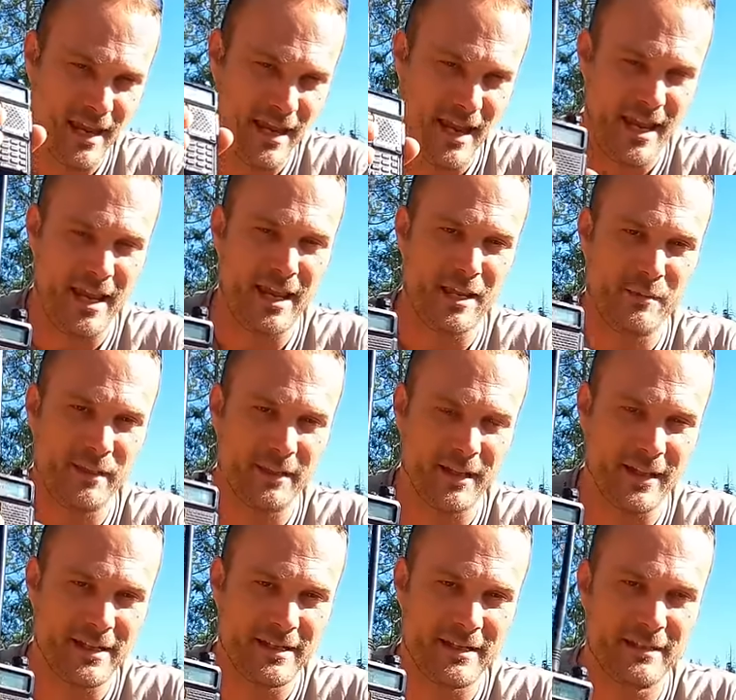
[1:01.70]
a ham
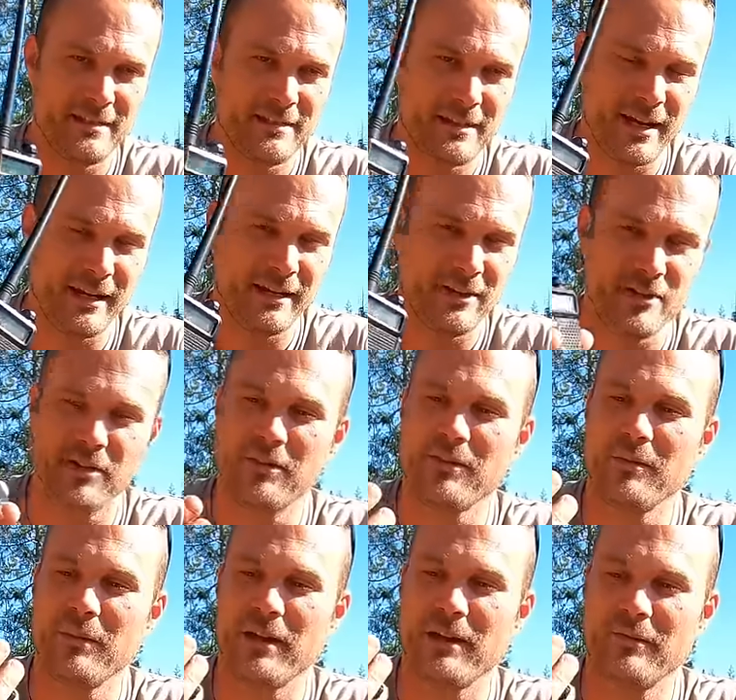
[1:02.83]
license, technician or
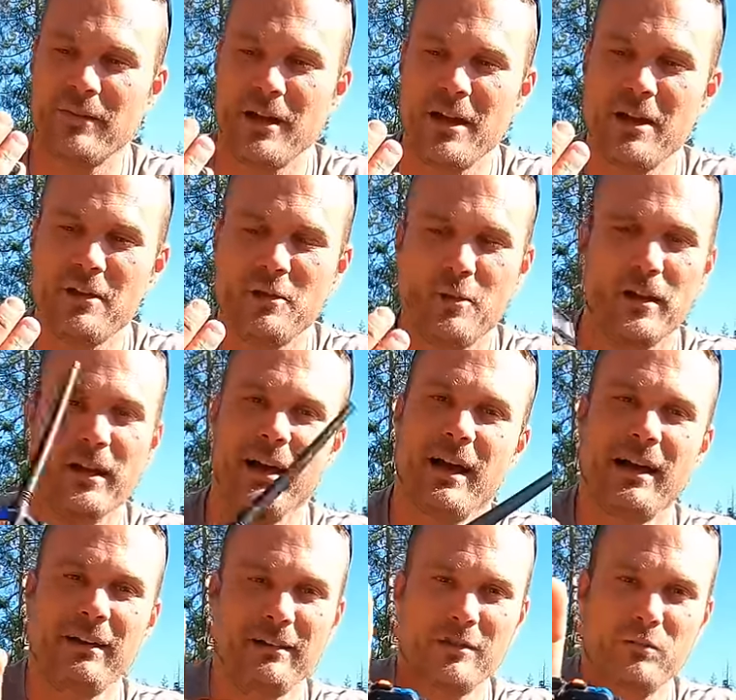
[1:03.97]
above, you
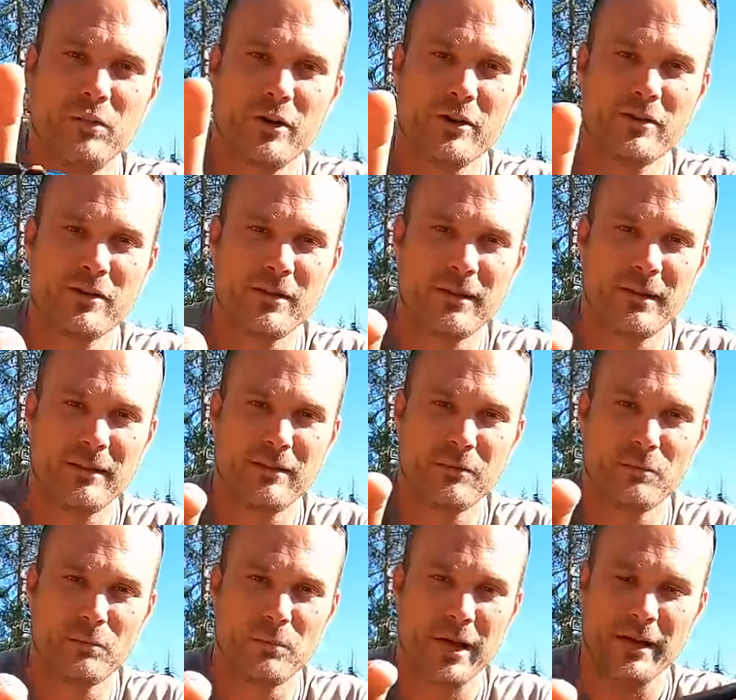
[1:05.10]
cannot push this
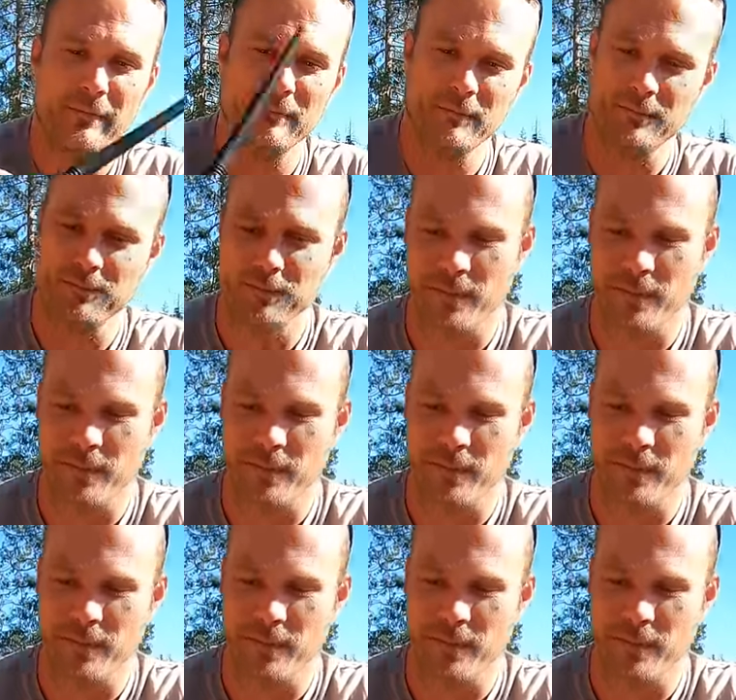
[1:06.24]
button.